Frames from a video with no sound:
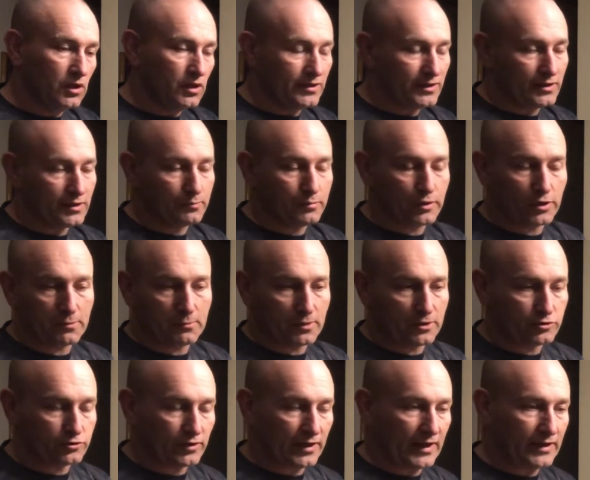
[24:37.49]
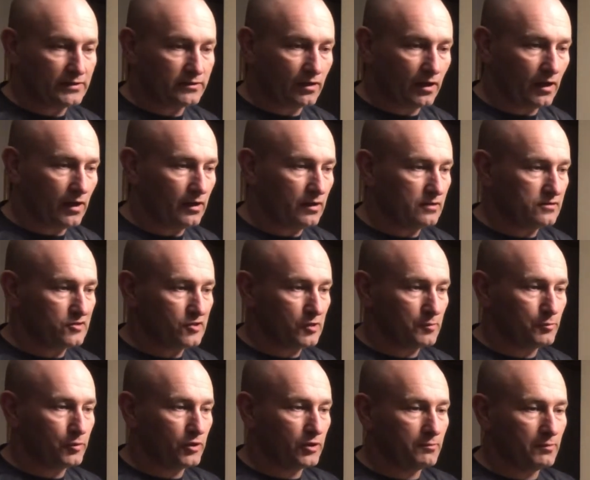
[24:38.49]
You can put them on drain tiles. You can
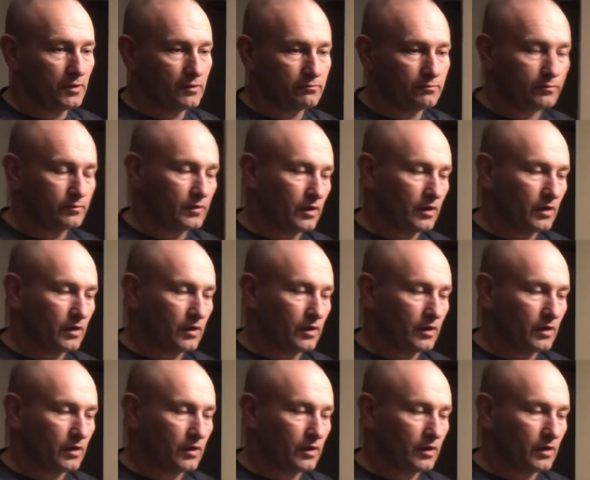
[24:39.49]
put them on